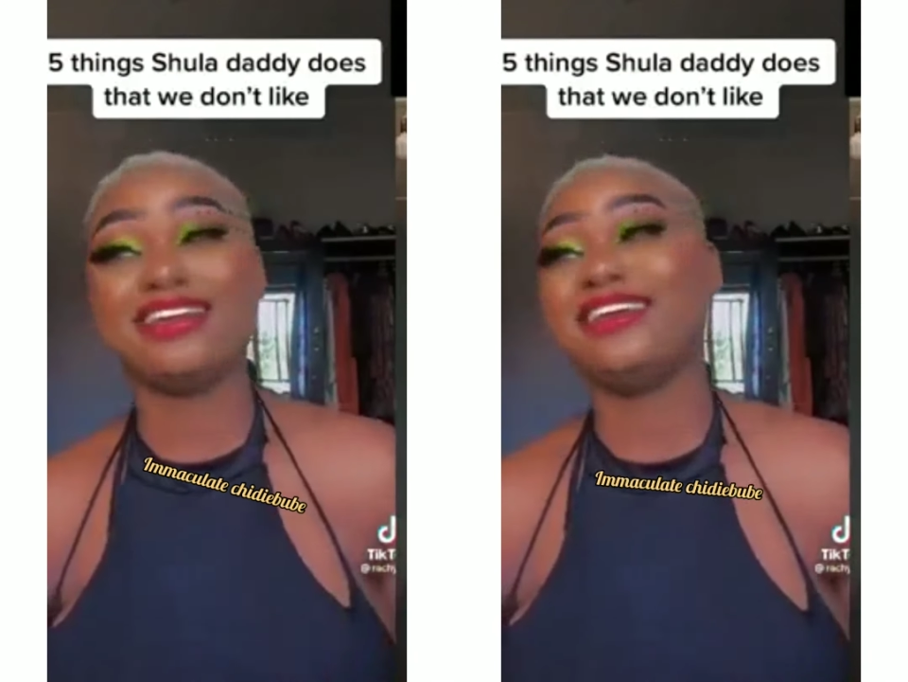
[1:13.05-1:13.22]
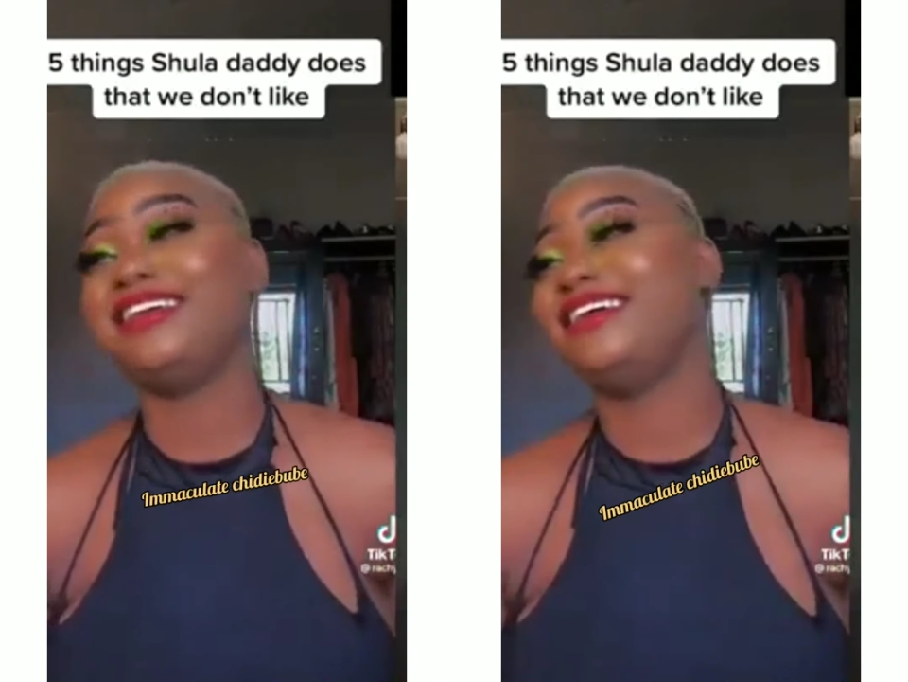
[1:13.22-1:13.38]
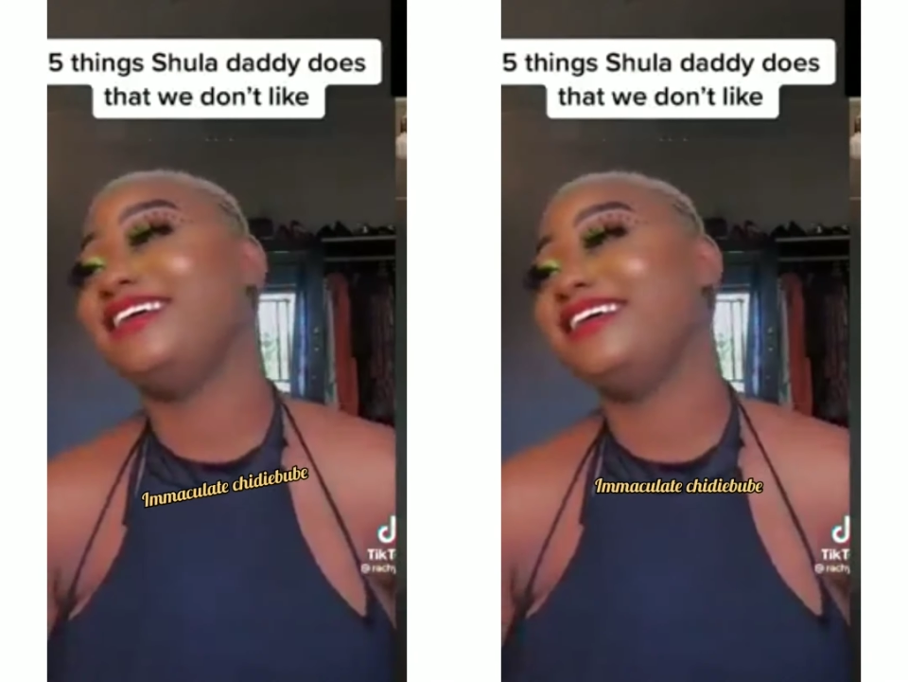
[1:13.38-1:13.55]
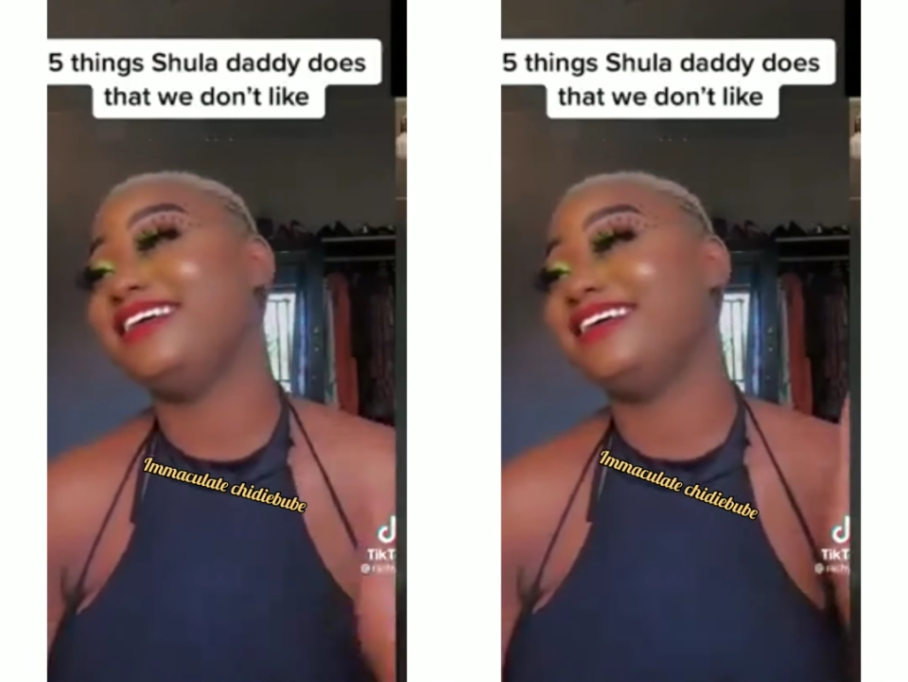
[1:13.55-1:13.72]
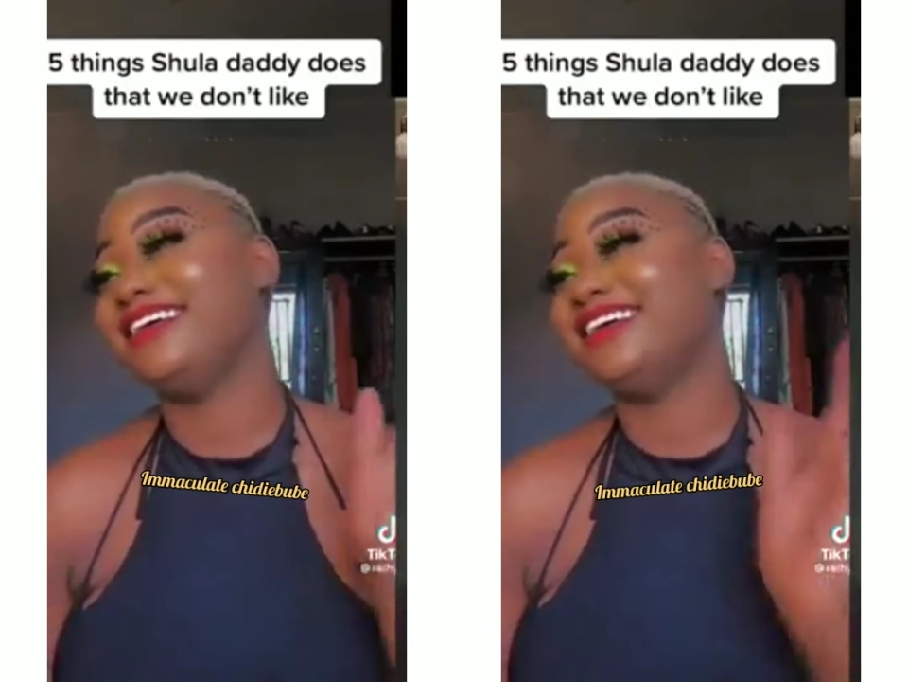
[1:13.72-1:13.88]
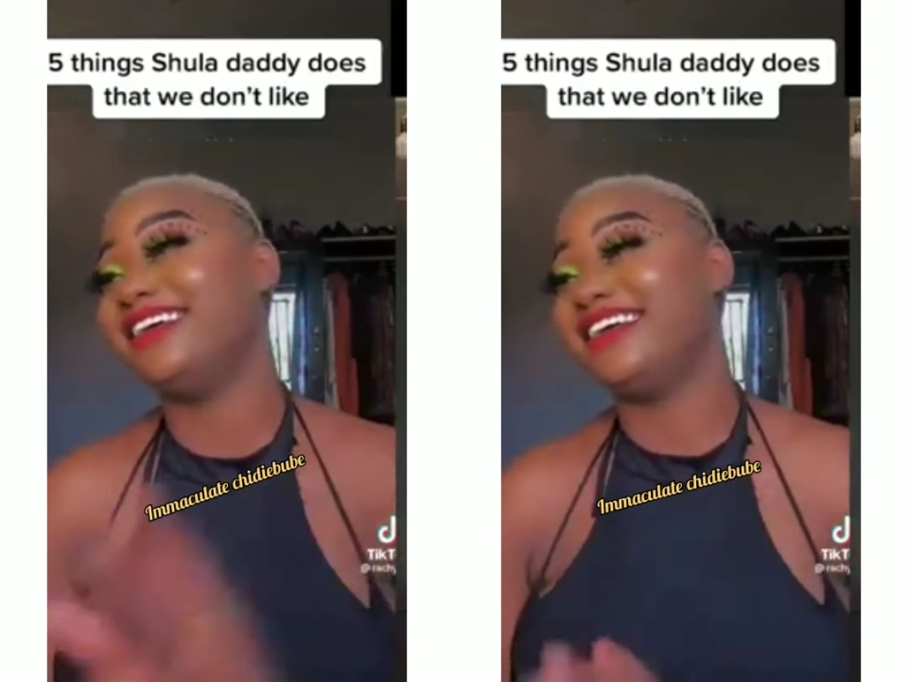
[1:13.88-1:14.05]

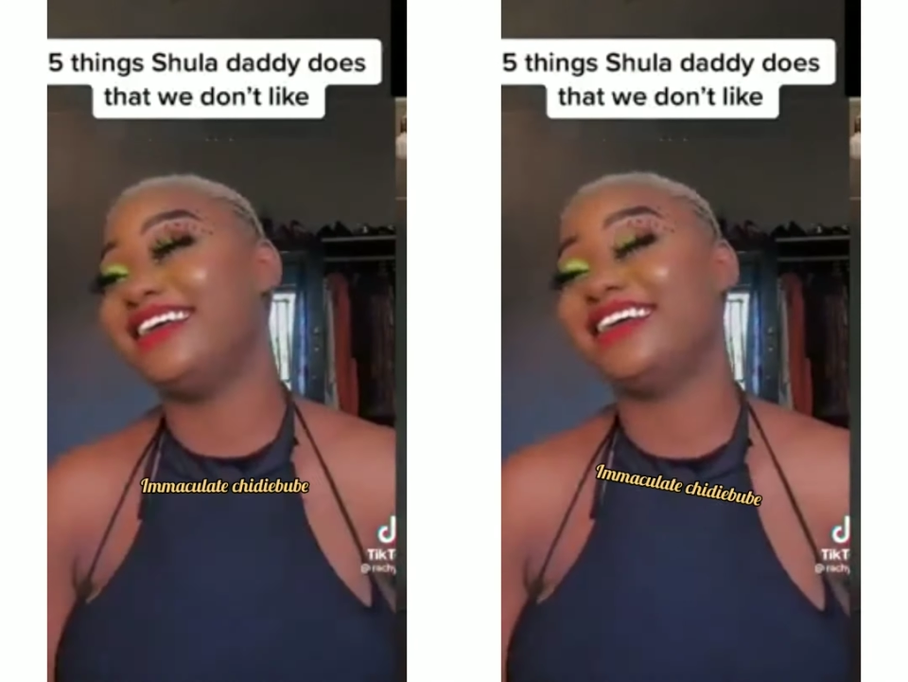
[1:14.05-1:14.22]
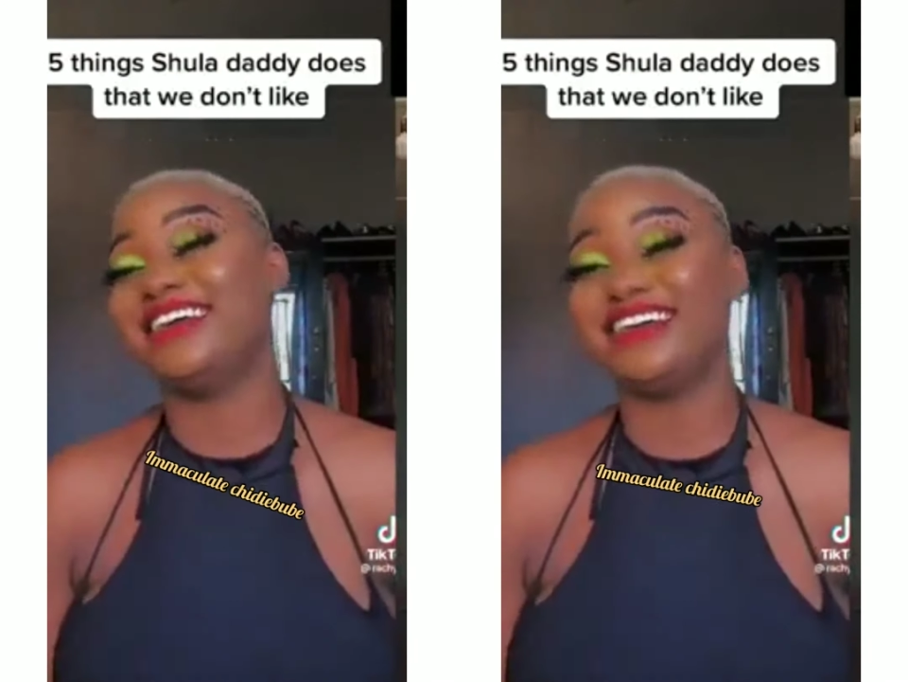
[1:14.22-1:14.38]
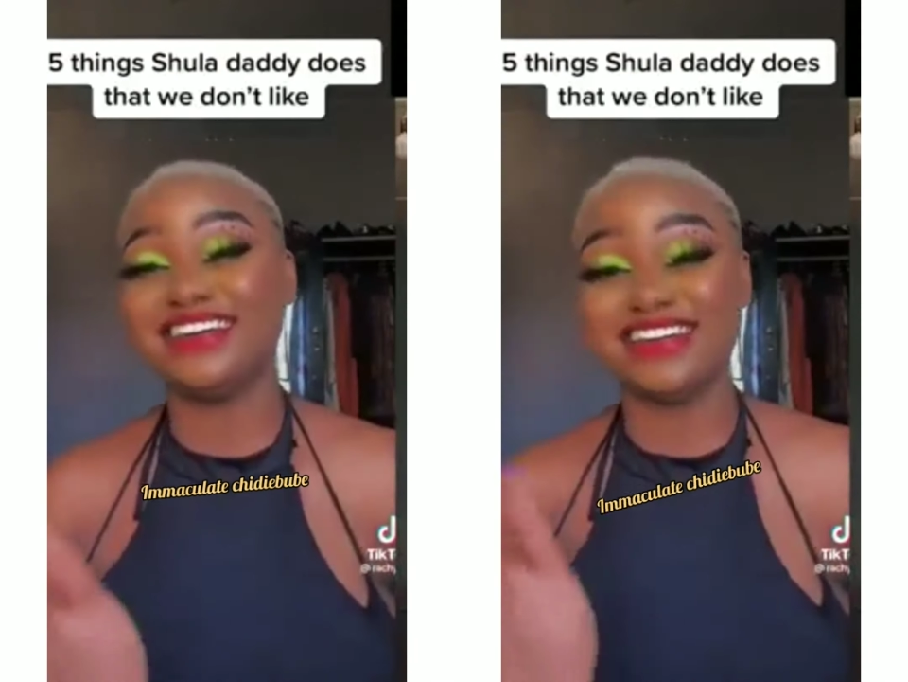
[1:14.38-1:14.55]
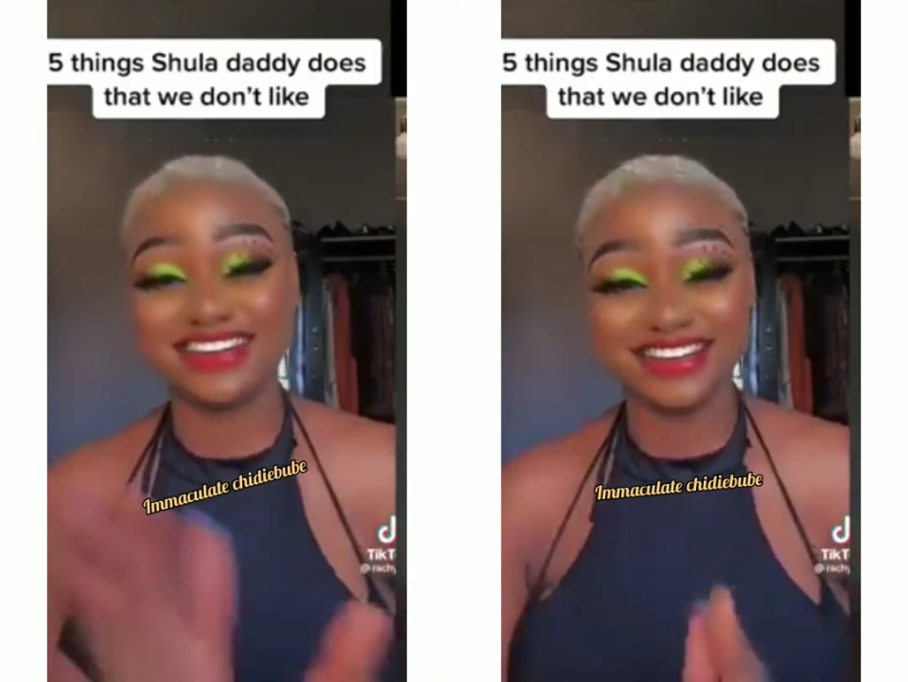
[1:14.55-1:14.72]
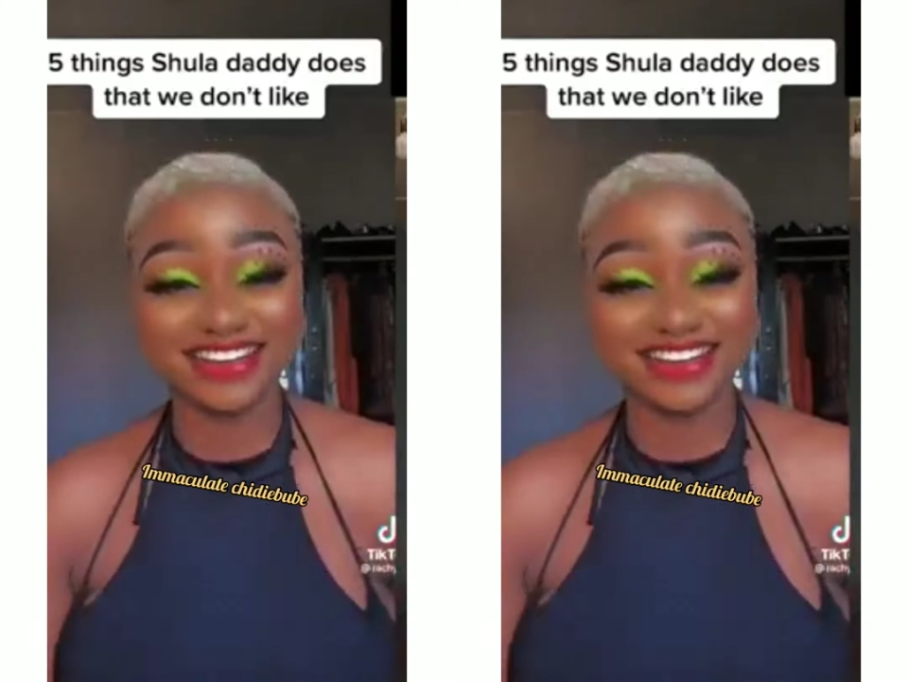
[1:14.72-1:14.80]
Hey.